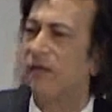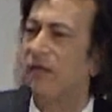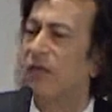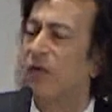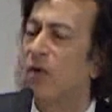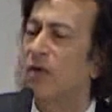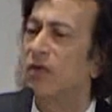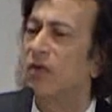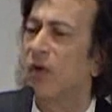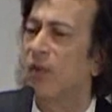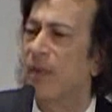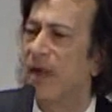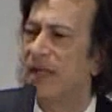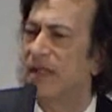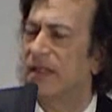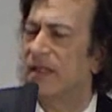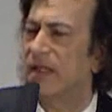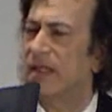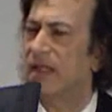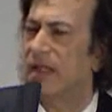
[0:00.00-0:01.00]
for
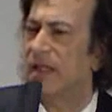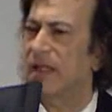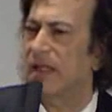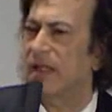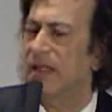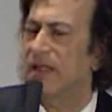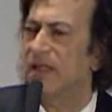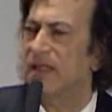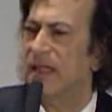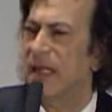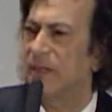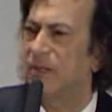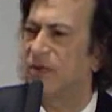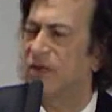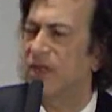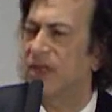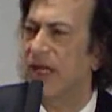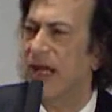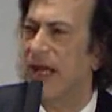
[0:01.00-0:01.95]
domestic consumption,